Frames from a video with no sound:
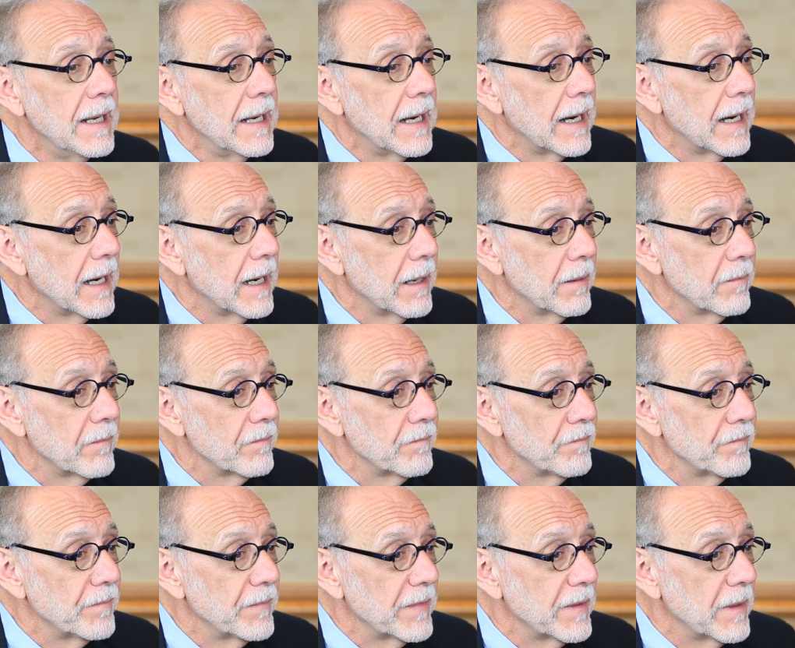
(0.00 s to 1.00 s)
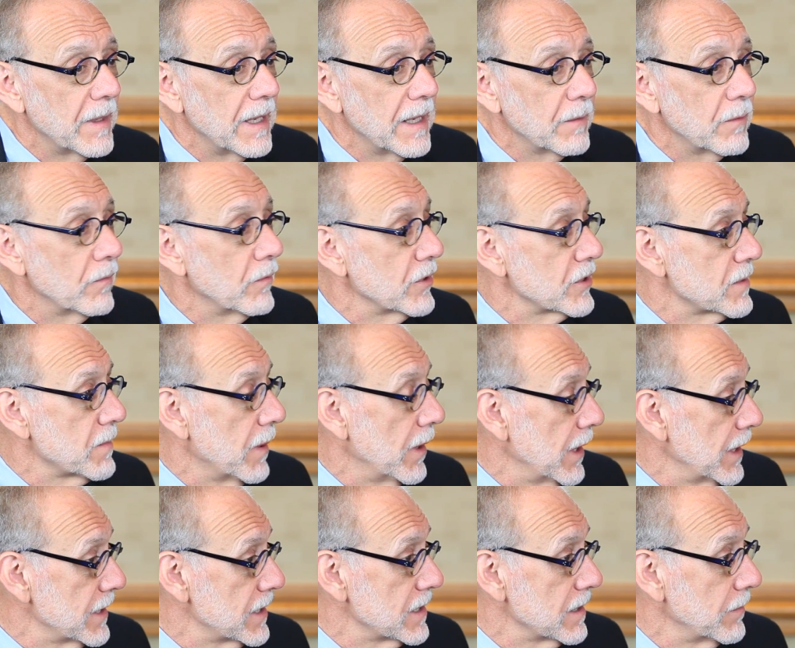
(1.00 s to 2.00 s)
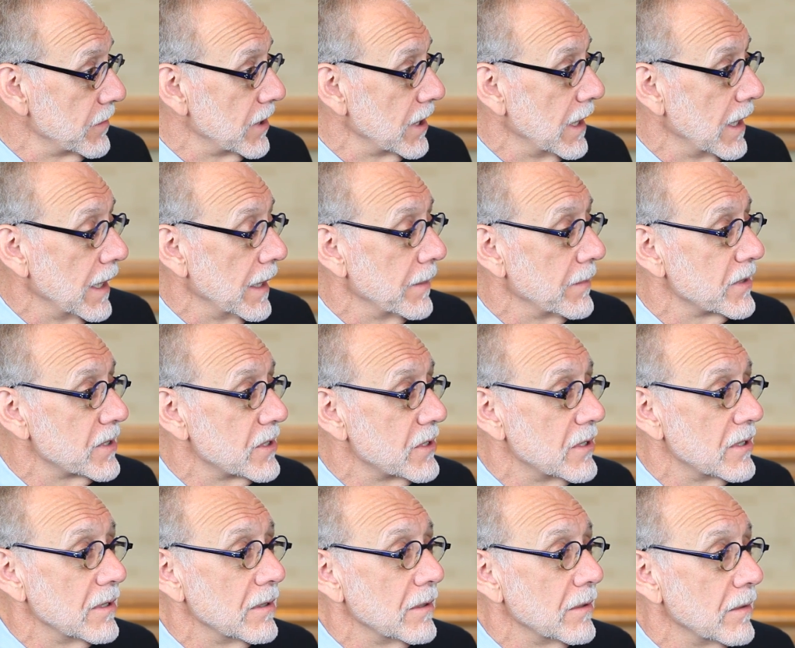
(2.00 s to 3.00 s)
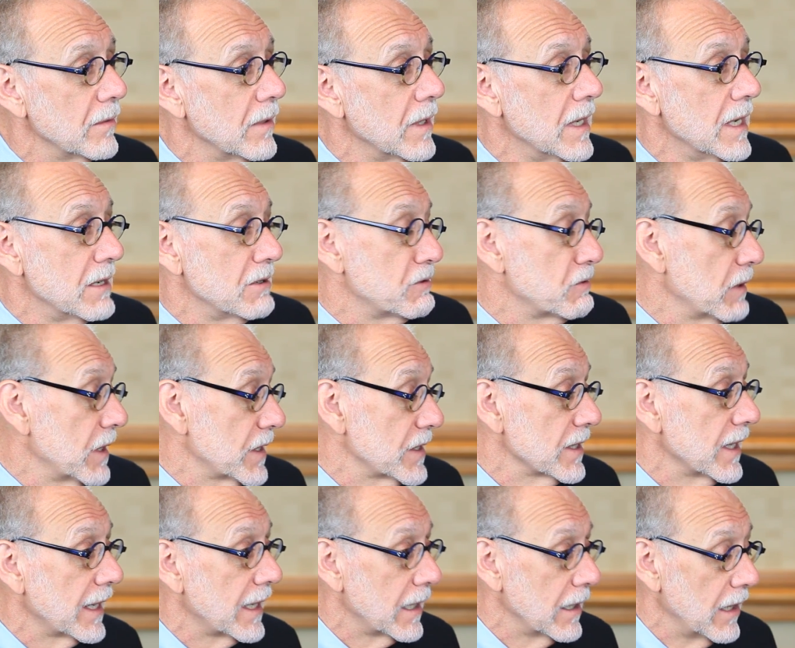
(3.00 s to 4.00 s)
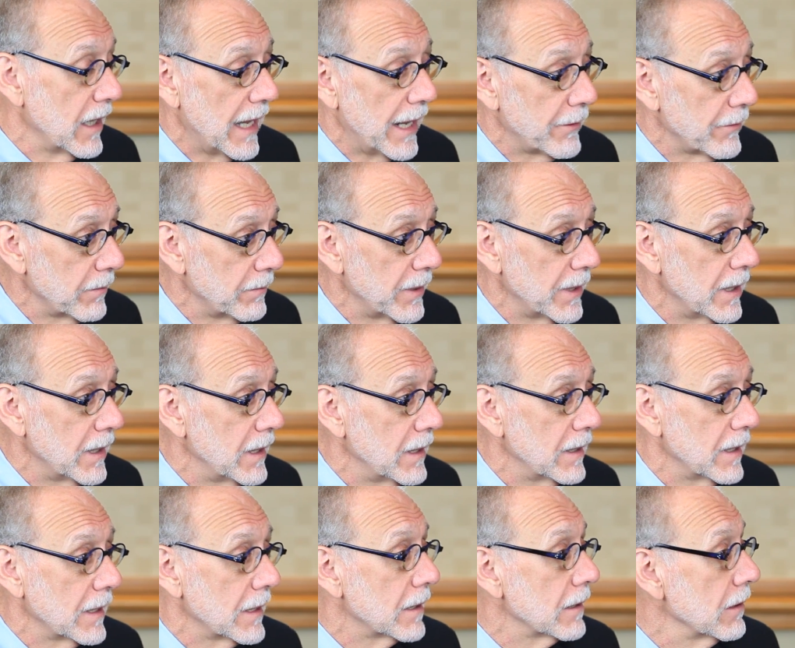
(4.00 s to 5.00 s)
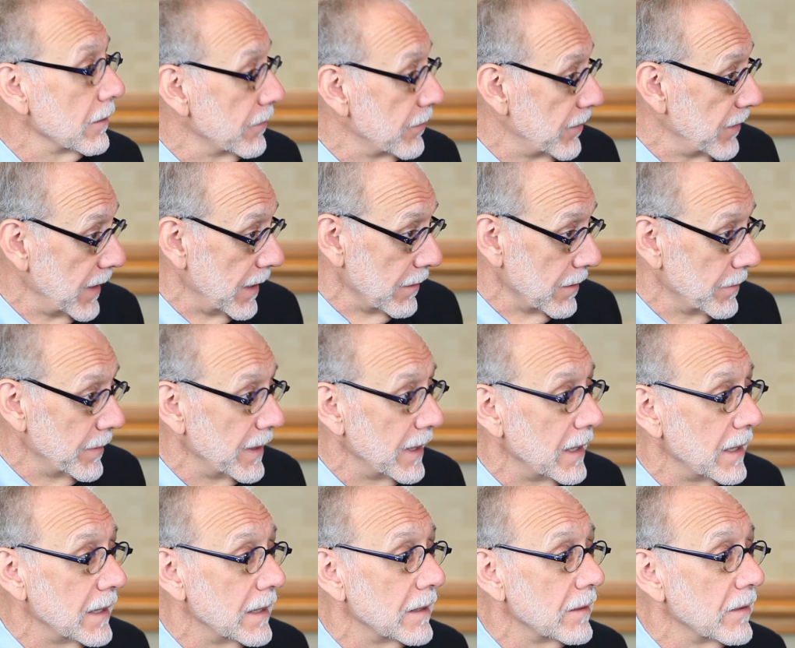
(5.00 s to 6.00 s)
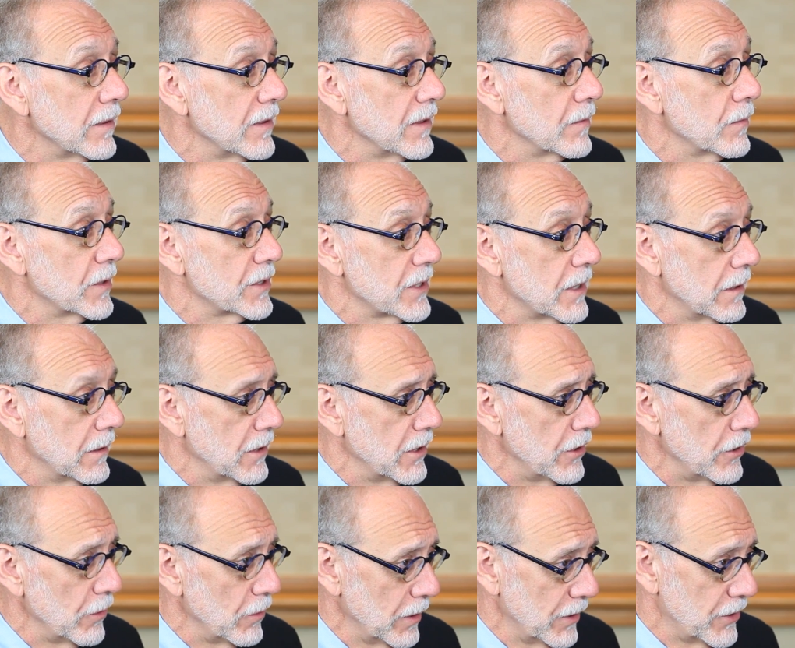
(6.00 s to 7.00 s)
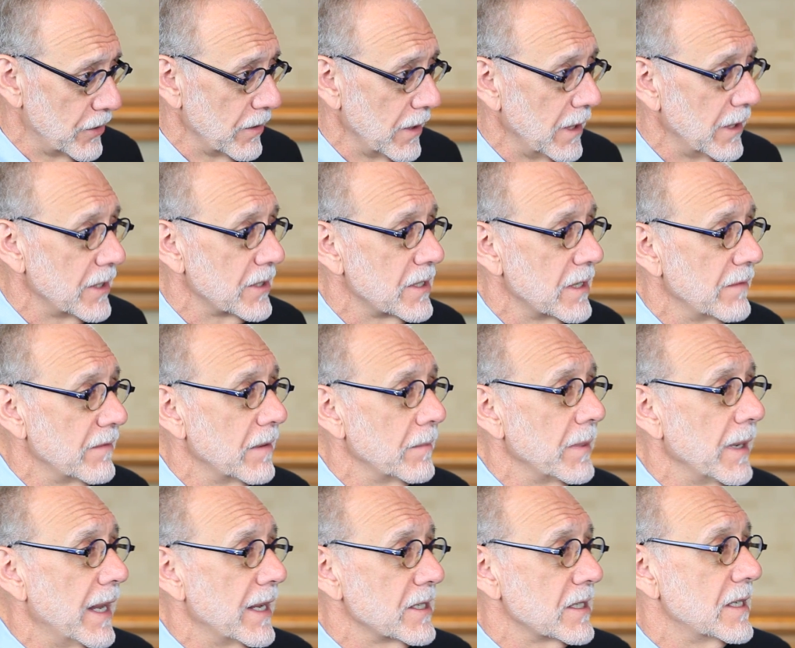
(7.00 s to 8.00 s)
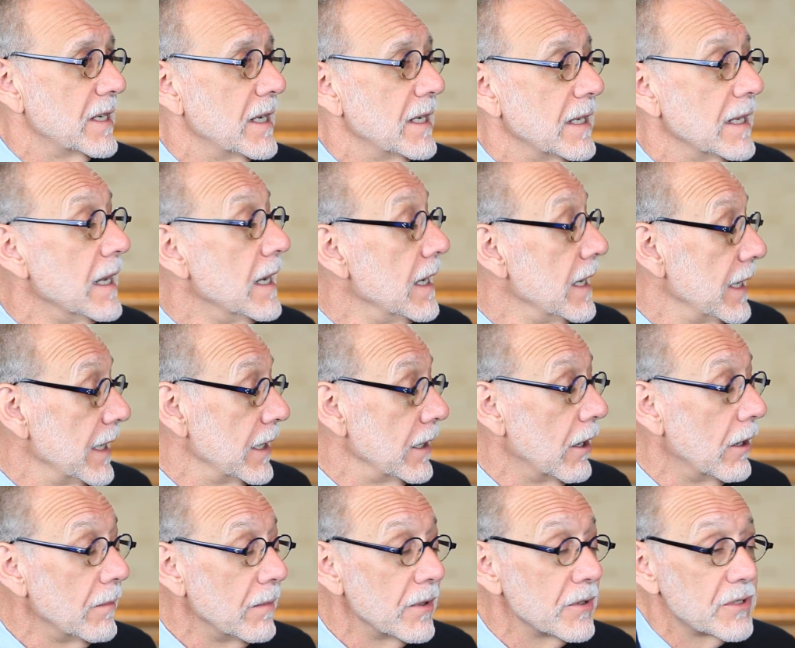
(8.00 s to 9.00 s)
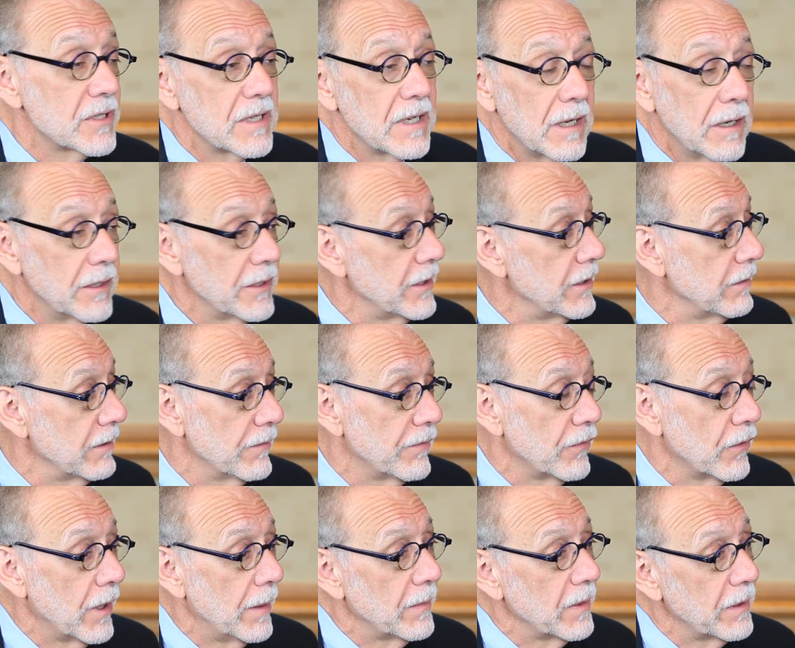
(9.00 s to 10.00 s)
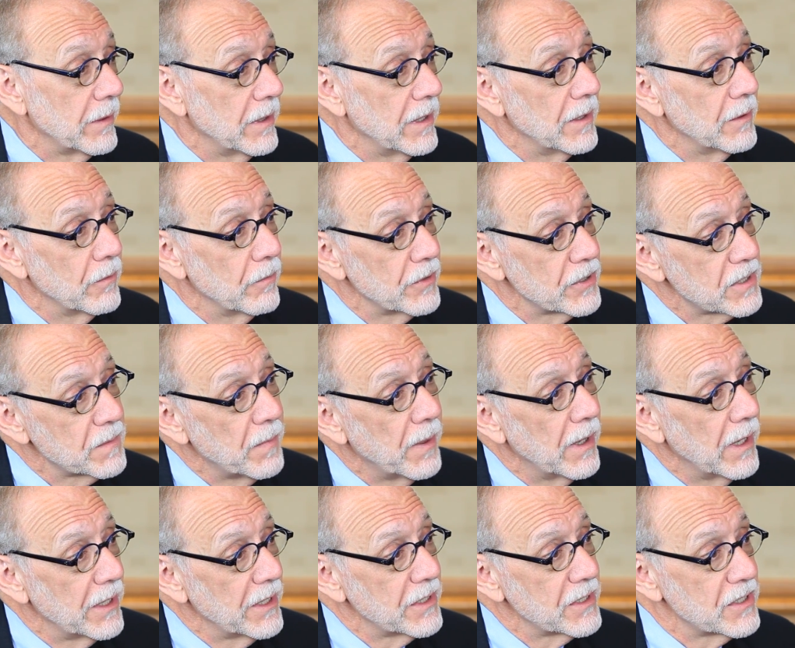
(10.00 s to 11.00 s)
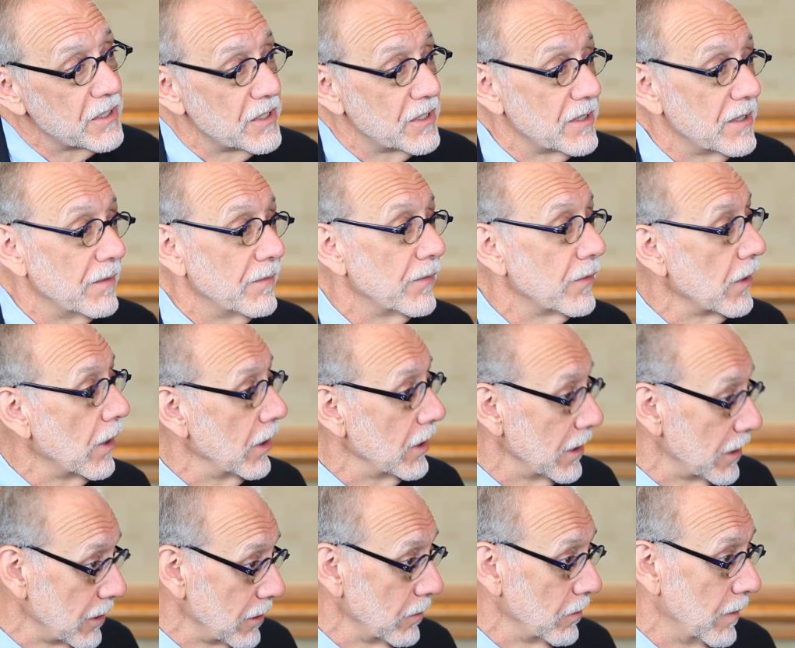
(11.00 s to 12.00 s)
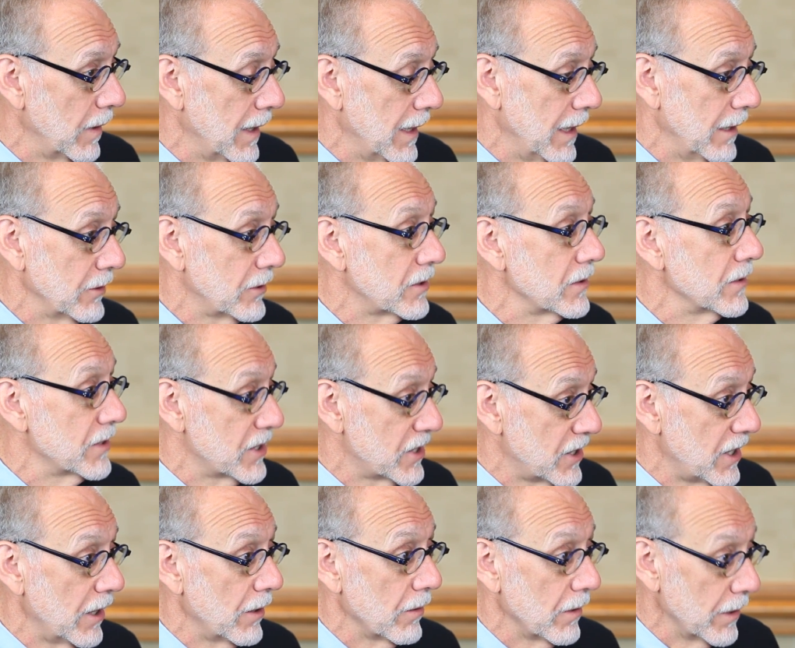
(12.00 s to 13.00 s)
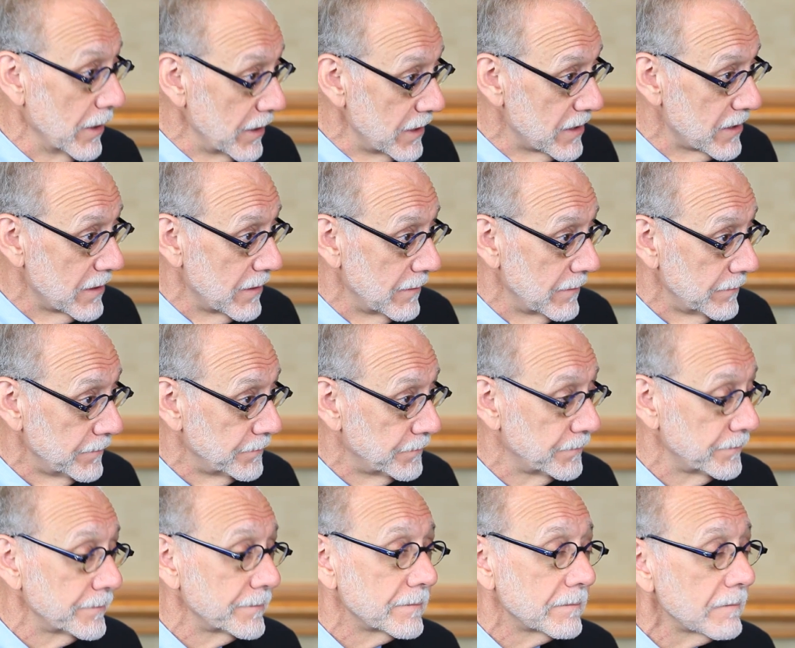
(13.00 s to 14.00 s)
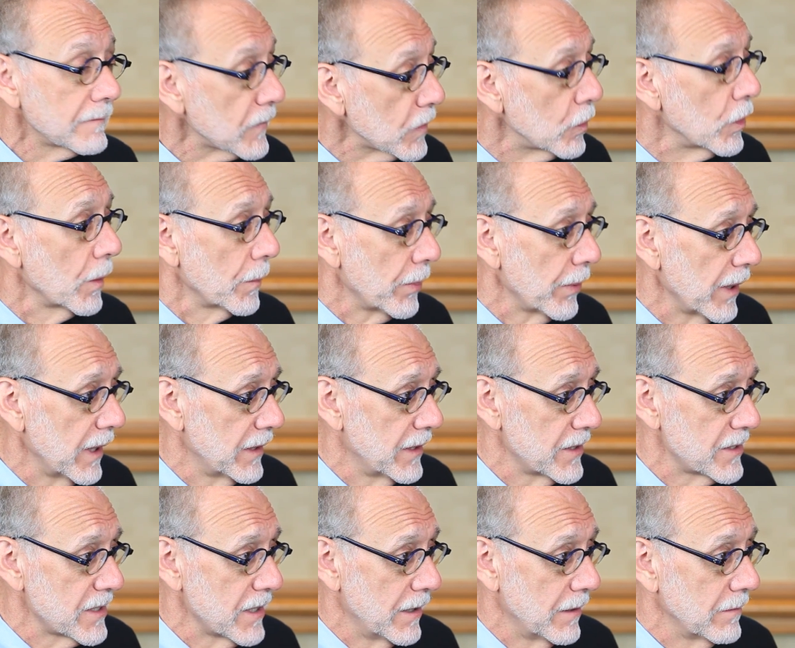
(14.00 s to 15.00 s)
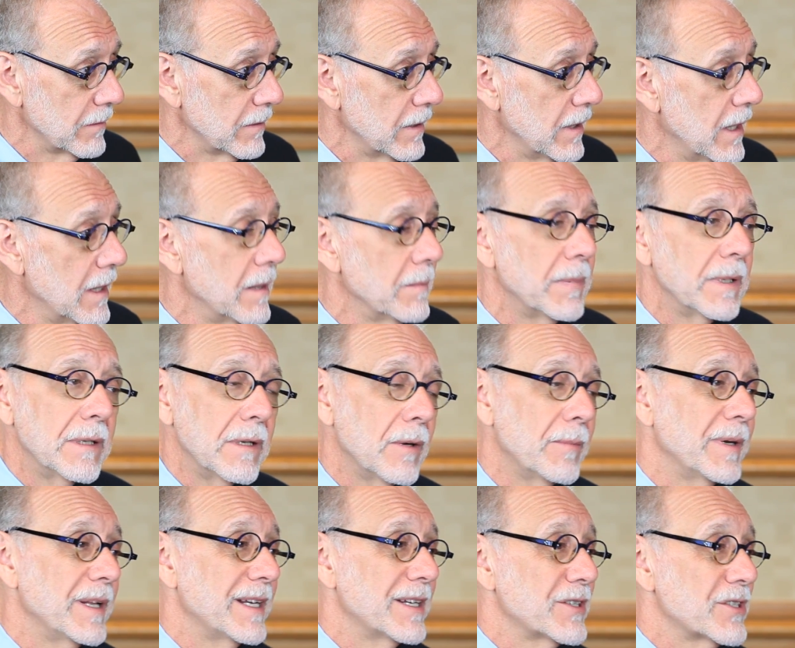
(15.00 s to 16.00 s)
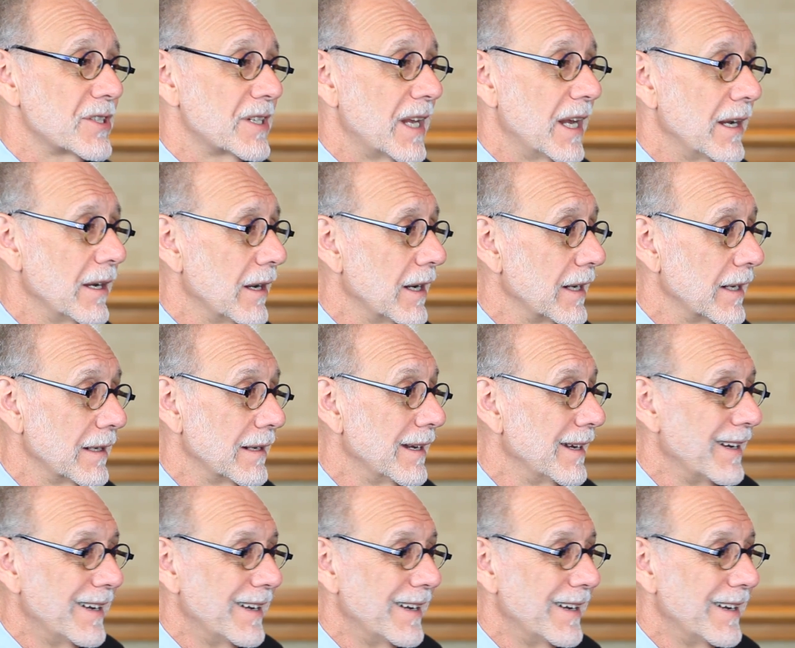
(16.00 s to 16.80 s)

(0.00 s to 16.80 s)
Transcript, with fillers: Um, it responds sometimes to drugs like cladribine and clofarabine, which are newer drugs than vinblastine, it almost uniformly responds for a little while to steroids or prednisone, but nobody can stay on